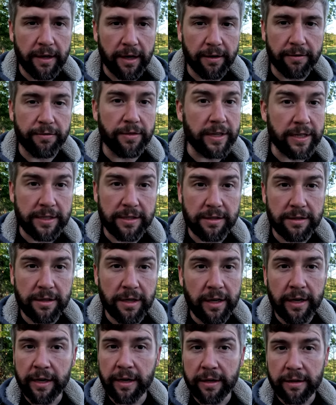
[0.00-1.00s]
of this
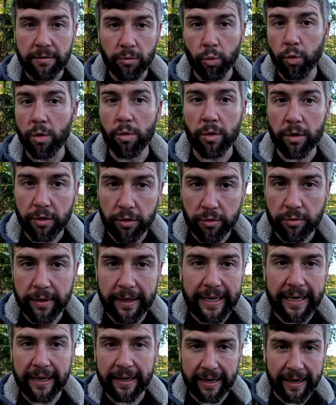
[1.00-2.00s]
War
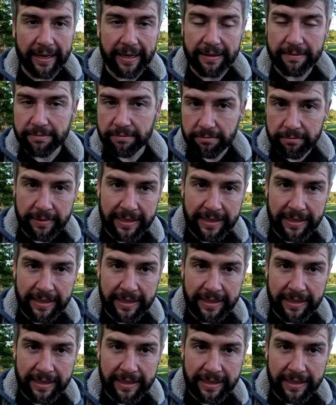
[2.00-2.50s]
Three kind of